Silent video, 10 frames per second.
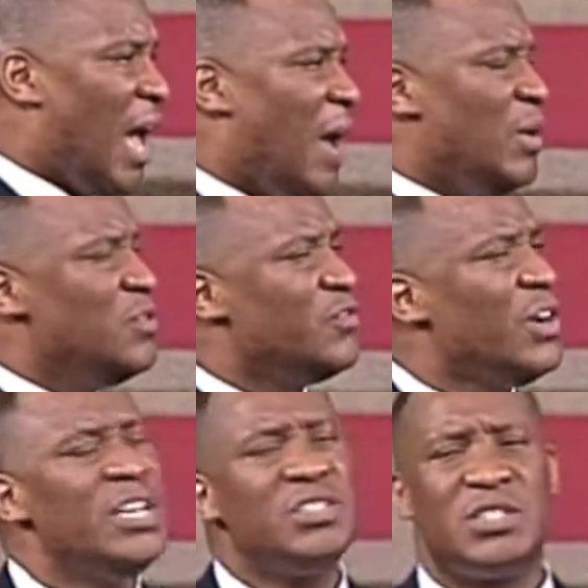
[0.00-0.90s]
It was
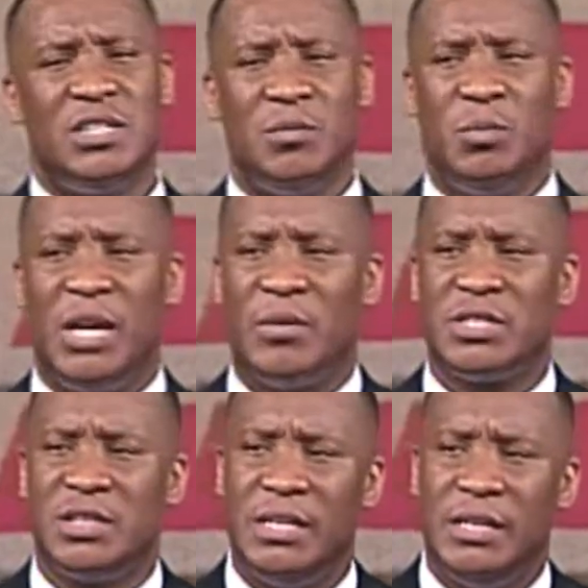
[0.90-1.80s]
very interesting when I
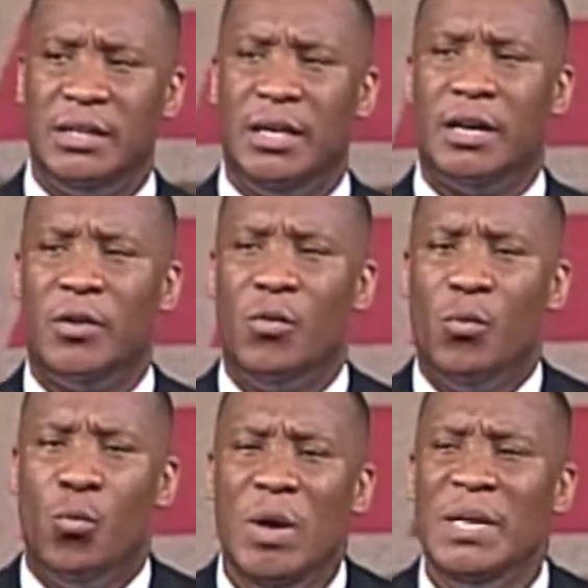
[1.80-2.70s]
was studying
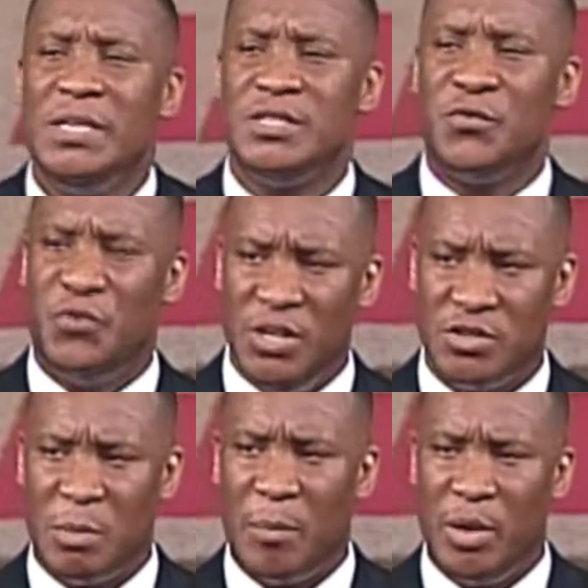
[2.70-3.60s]
women's
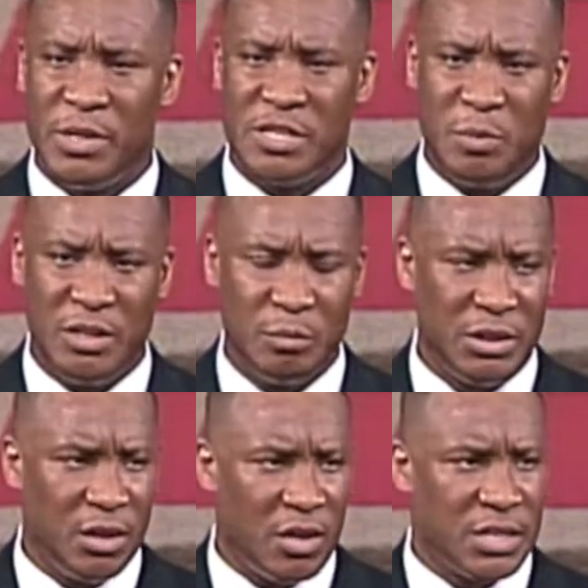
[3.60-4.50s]
fears about public speaking,
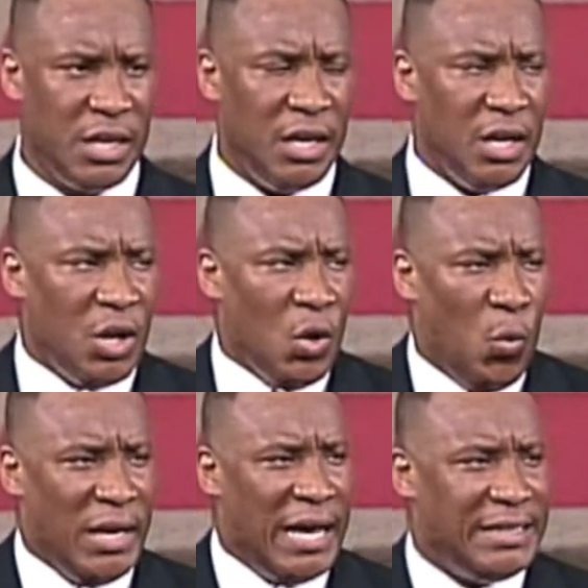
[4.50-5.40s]
because
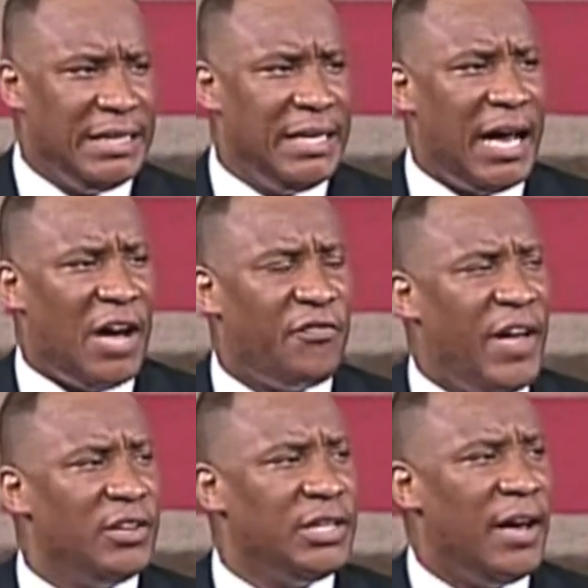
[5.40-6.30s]
when I did, I
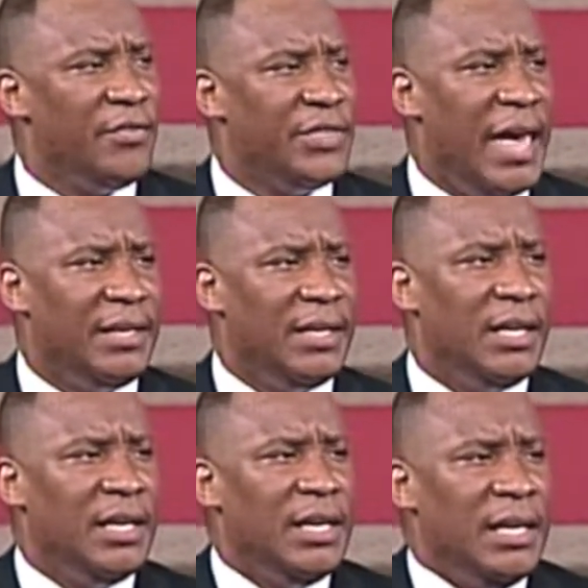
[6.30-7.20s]
found out
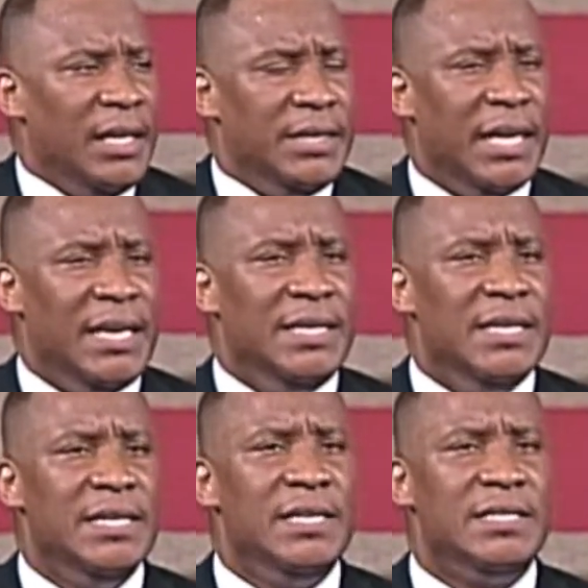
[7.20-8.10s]
that
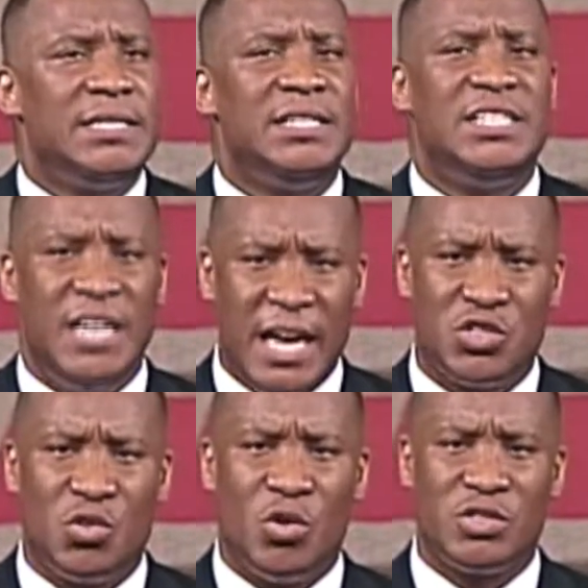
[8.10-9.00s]
they
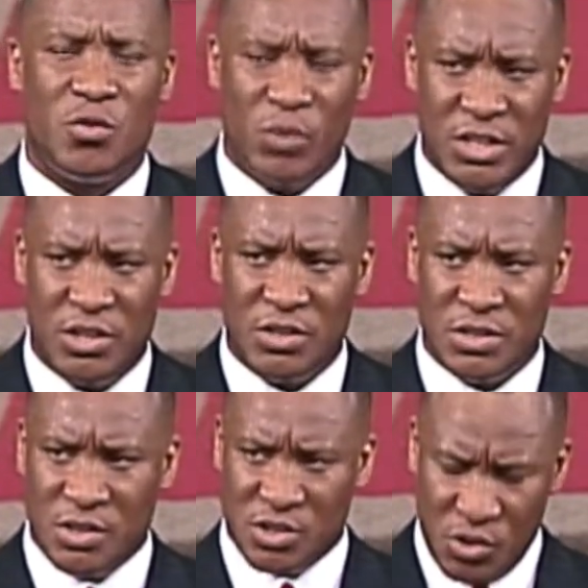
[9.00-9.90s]
suggest, or some
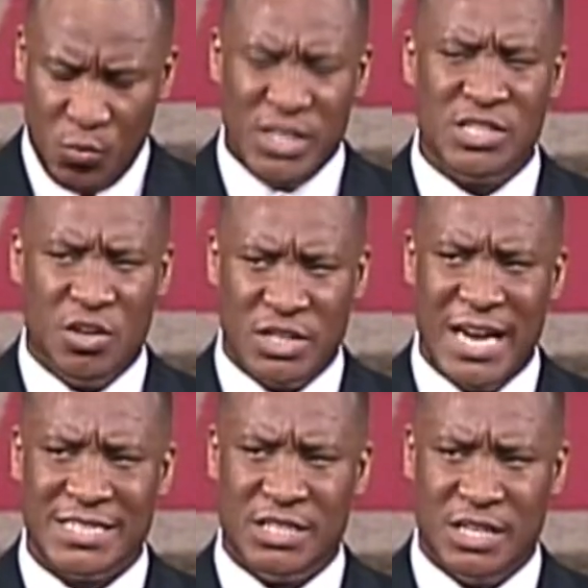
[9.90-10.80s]
research
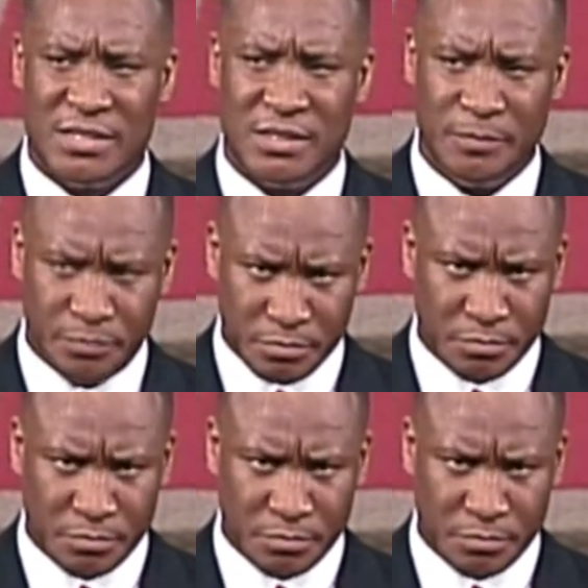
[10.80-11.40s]
has suggested,